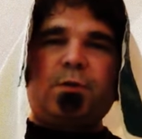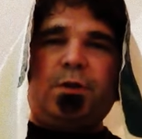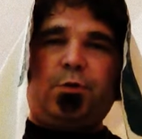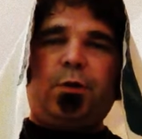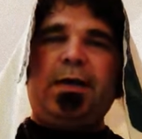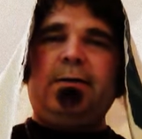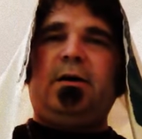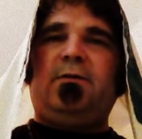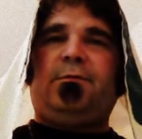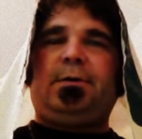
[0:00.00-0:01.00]
grain
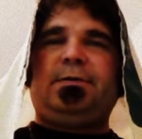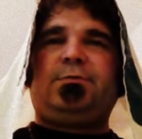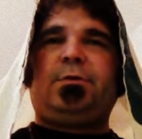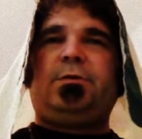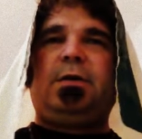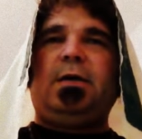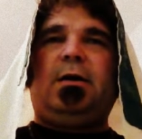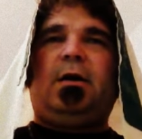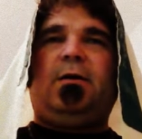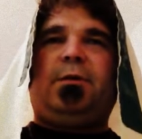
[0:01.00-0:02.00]
offerings through
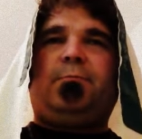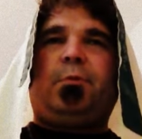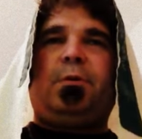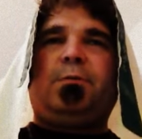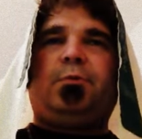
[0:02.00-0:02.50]
the